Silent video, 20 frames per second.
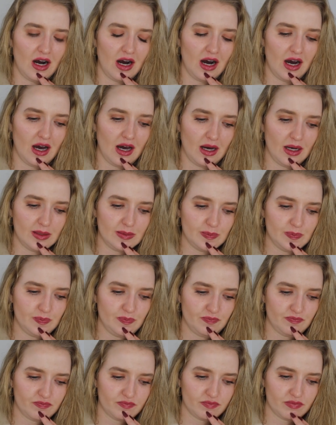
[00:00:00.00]

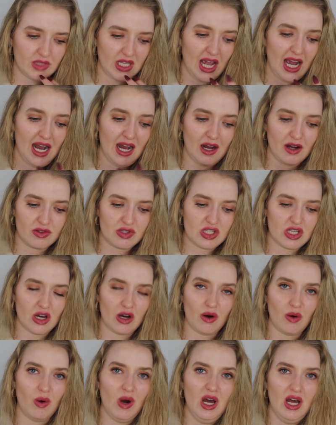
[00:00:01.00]
Yeah,
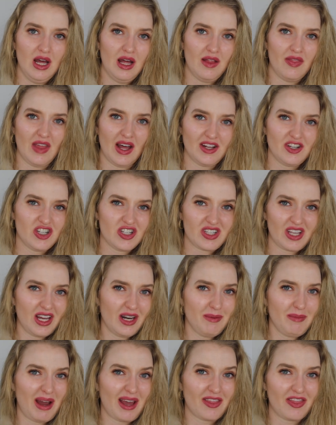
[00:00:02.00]
so that's just
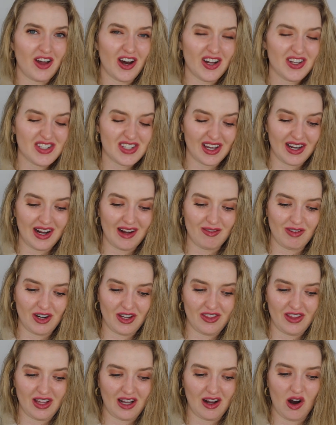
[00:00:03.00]
kind of my thoughts on
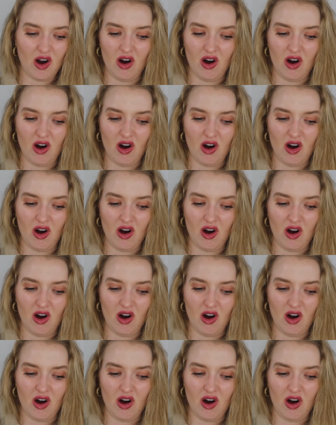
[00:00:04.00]
everything.